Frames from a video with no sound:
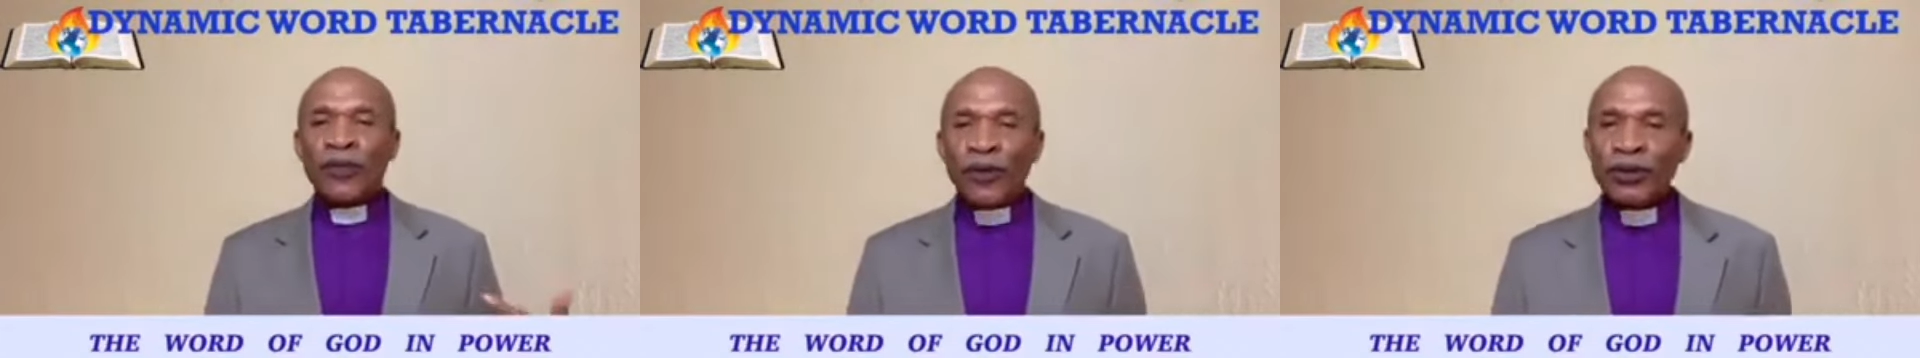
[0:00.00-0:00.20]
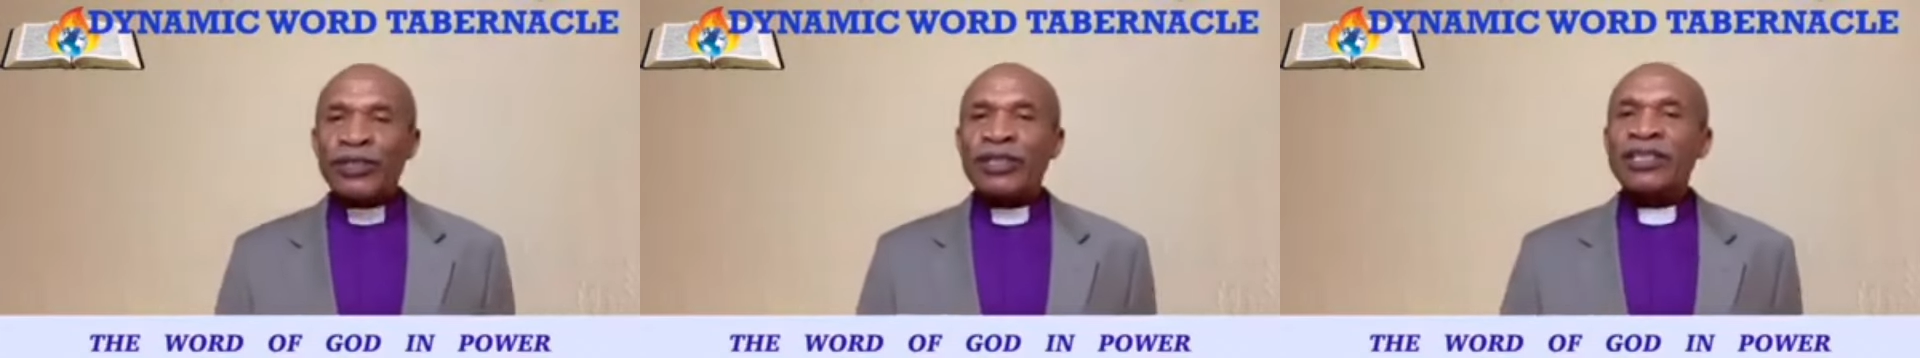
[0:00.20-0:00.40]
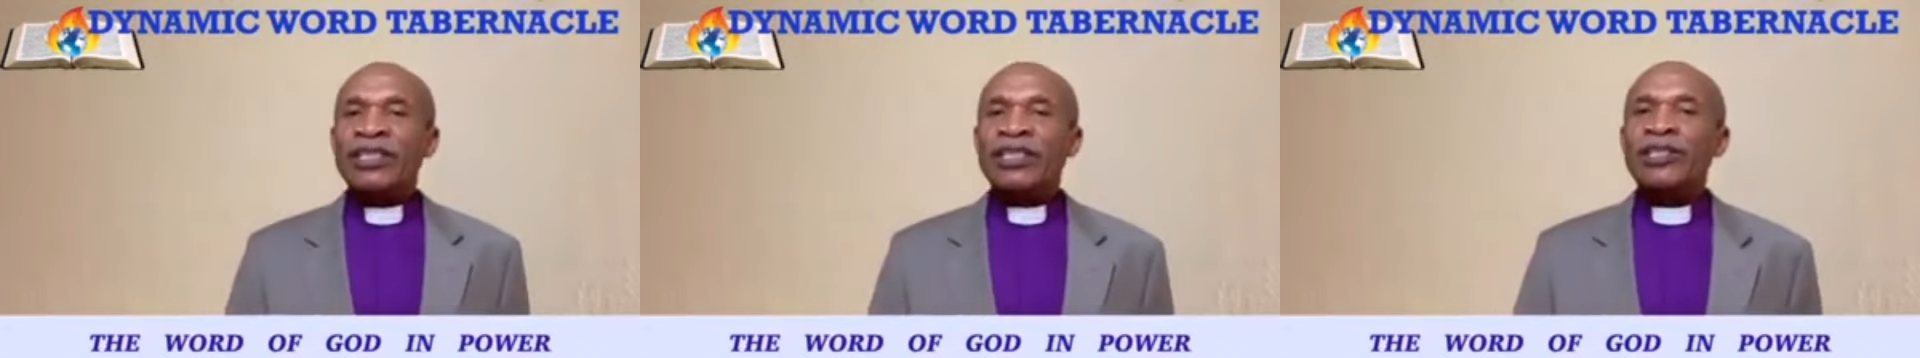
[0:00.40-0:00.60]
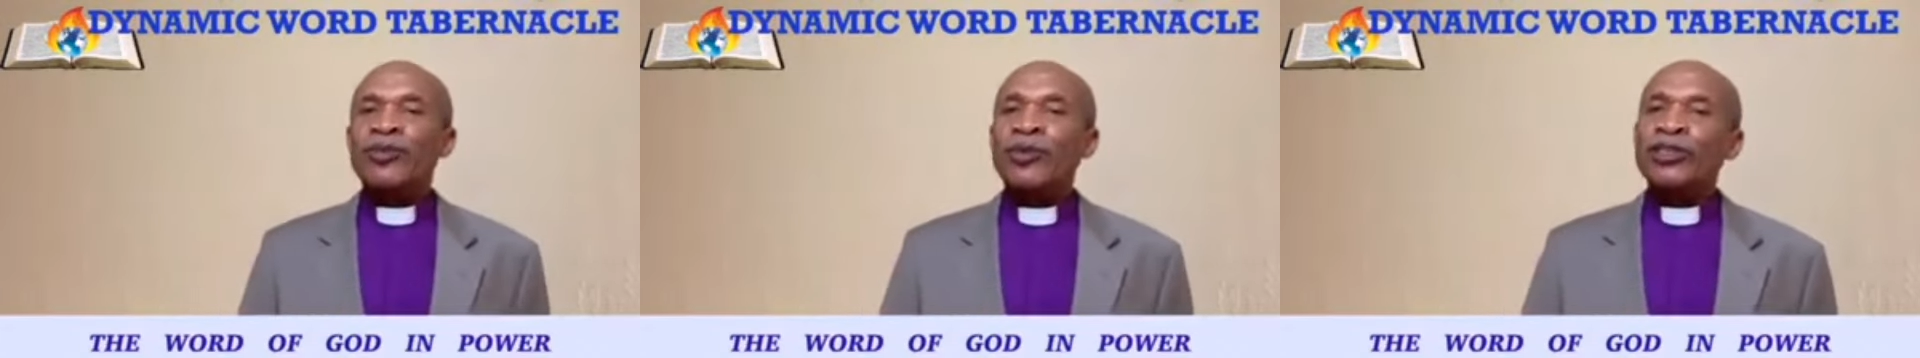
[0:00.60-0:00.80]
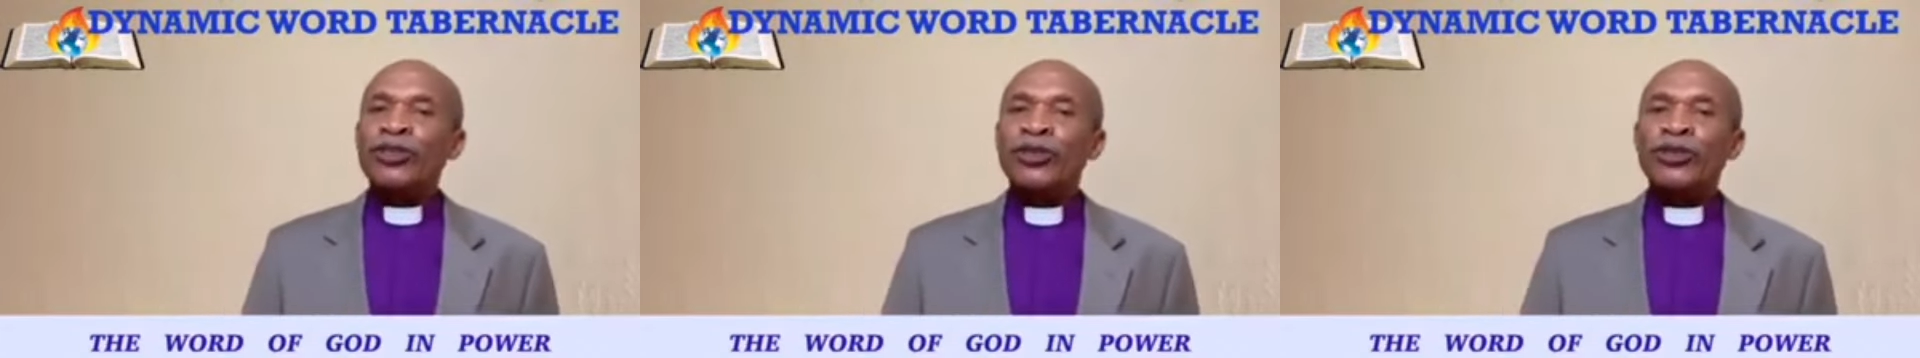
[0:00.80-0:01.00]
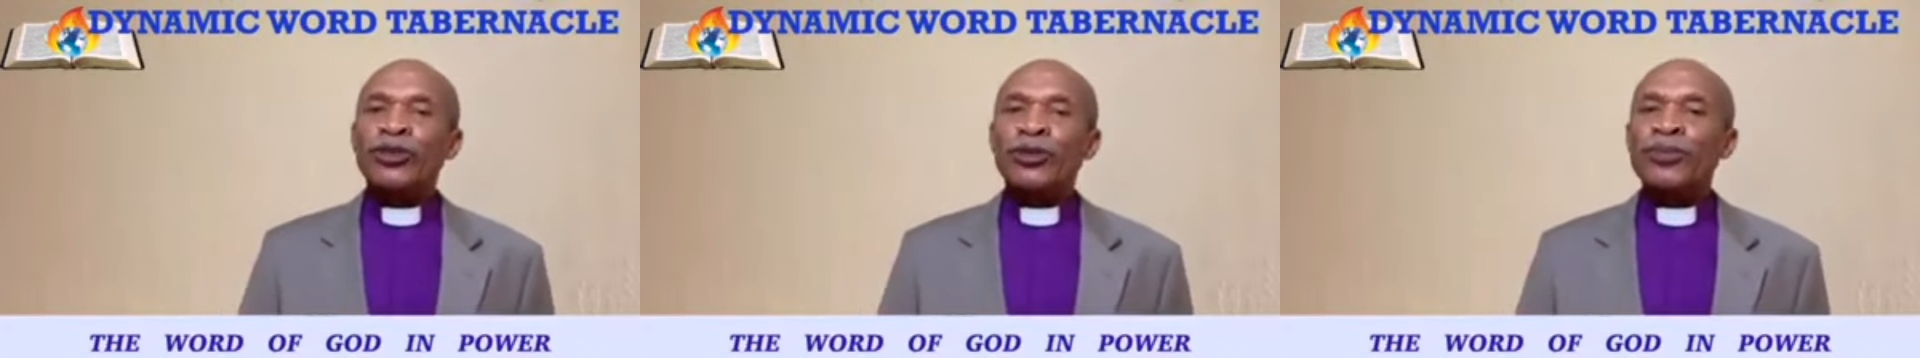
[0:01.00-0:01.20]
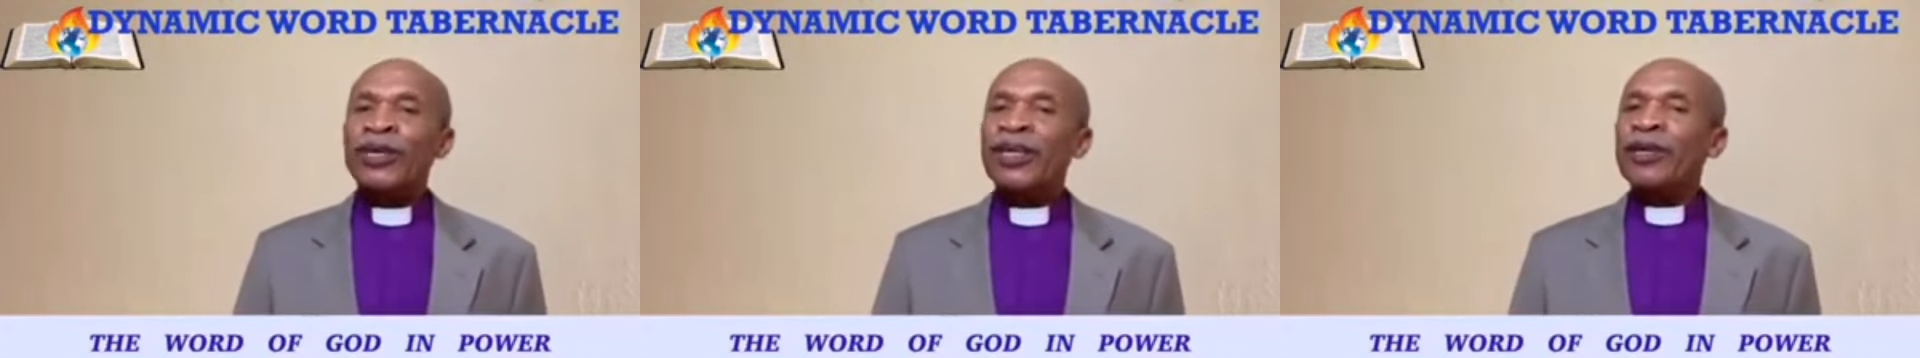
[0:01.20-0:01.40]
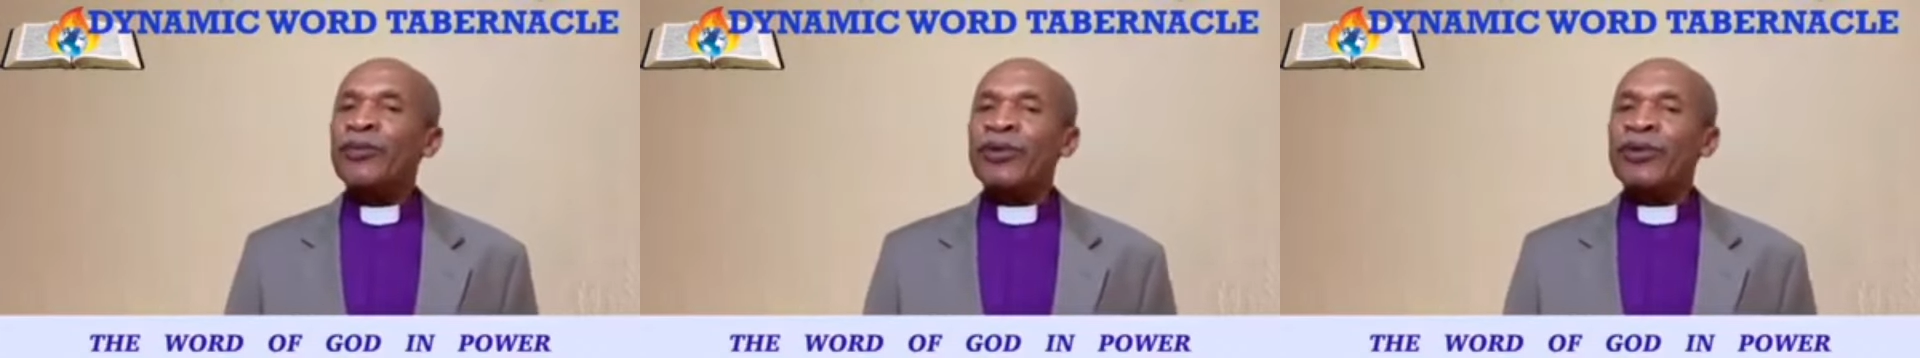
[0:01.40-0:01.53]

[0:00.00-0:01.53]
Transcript: force the situation to be,